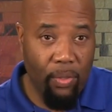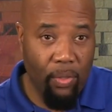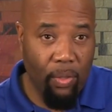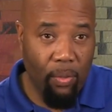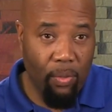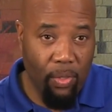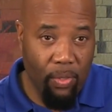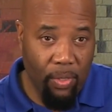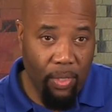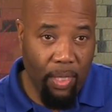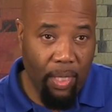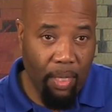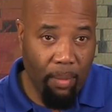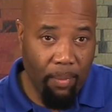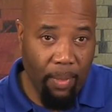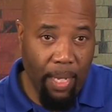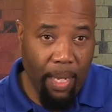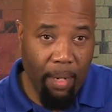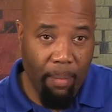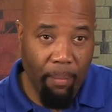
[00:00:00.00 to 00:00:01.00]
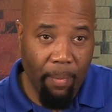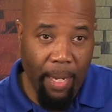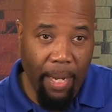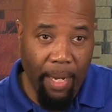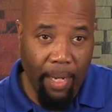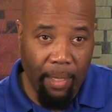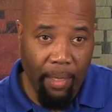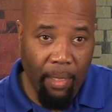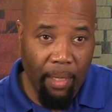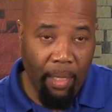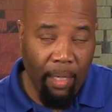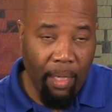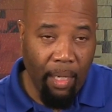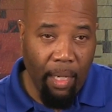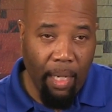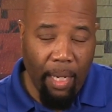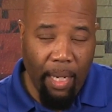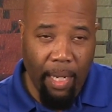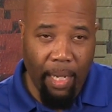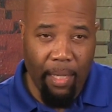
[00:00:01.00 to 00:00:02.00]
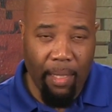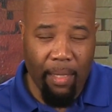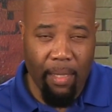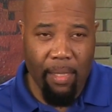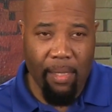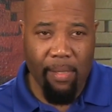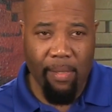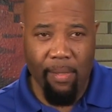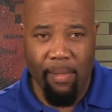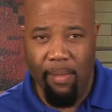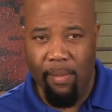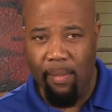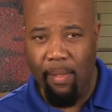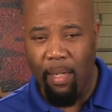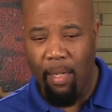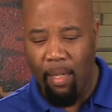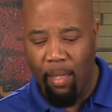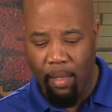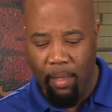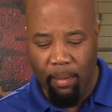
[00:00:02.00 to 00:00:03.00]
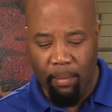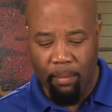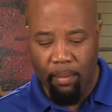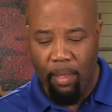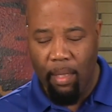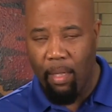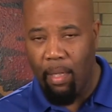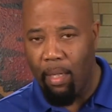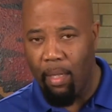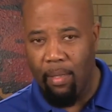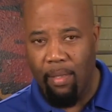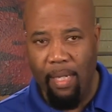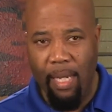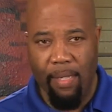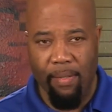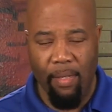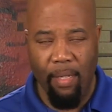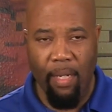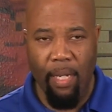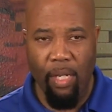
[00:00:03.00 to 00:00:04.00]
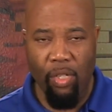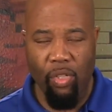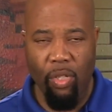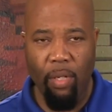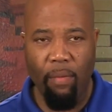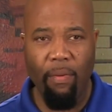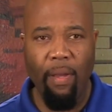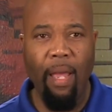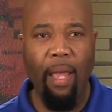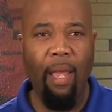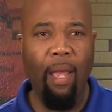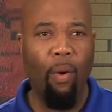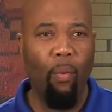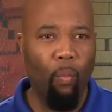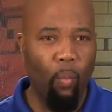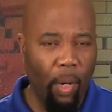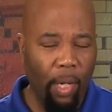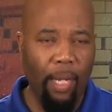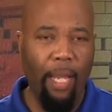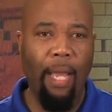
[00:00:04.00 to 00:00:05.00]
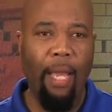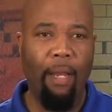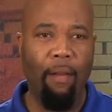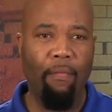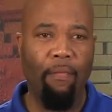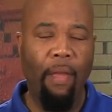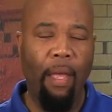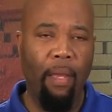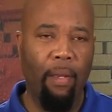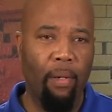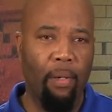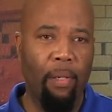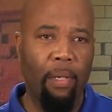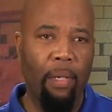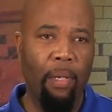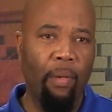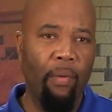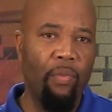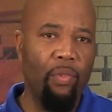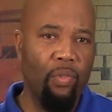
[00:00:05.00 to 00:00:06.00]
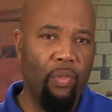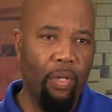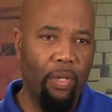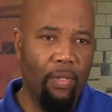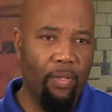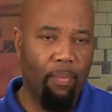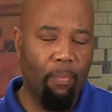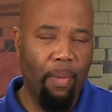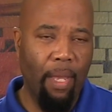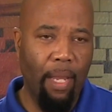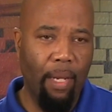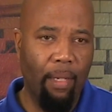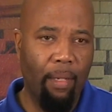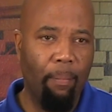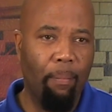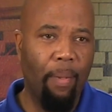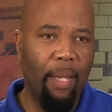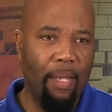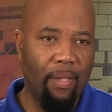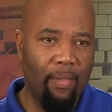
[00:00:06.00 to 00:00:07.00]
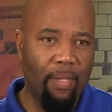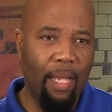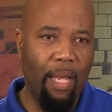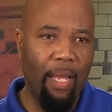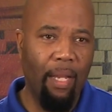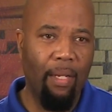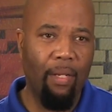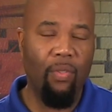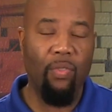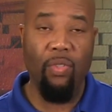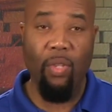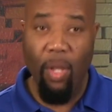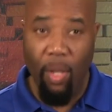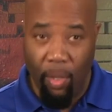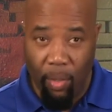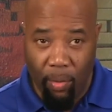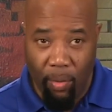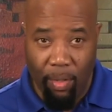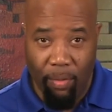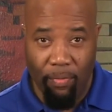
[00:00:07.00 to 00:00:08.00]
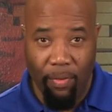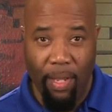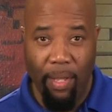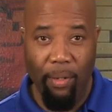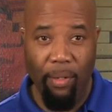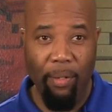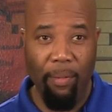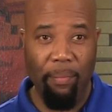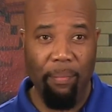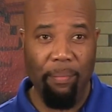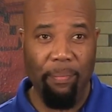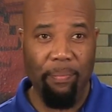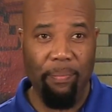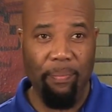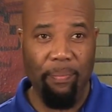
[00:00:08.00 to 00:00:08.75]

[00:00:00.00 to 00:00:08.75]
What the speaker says: So just to keep that in mind, and this is a designation of what kind of failure to expect based on the solenoid failure.